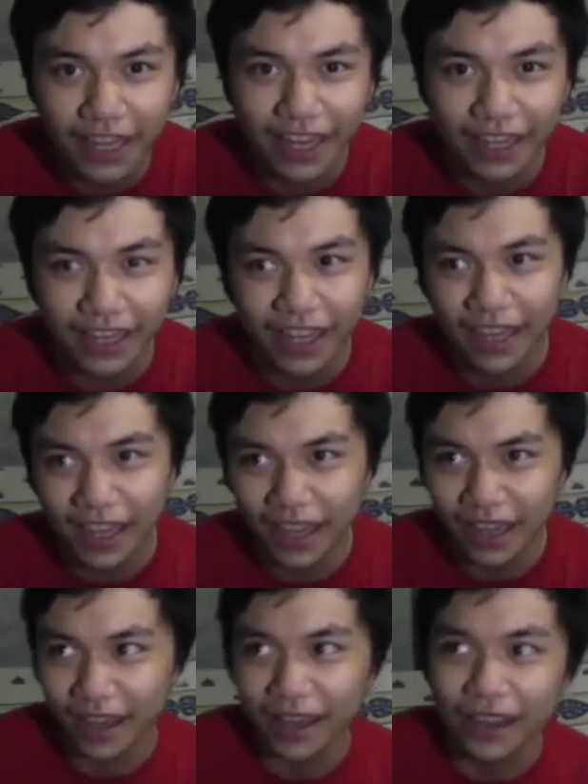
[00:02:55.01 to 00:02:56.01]
like,
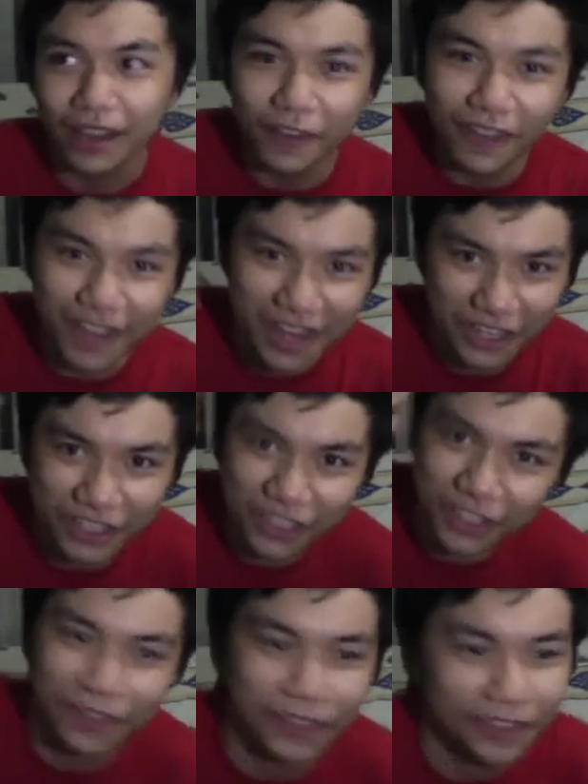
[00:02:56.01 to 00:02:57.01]
okay,
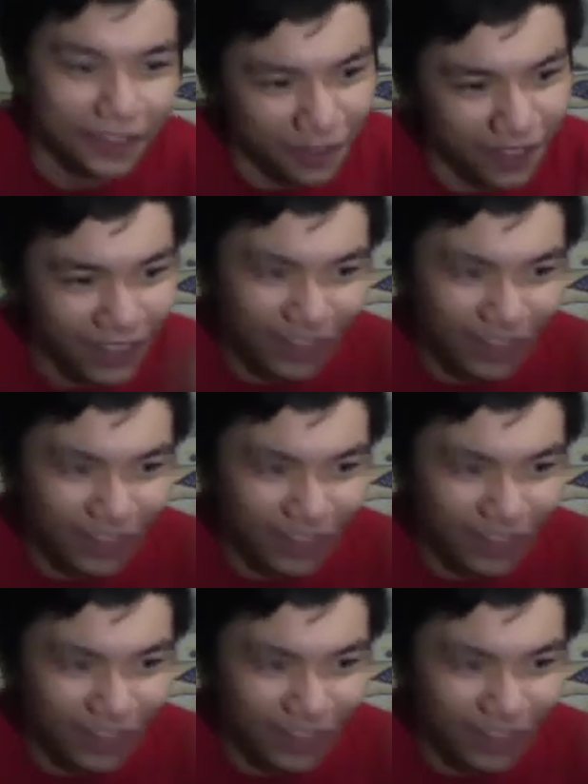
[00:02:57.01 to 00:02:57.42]
shoot, okay,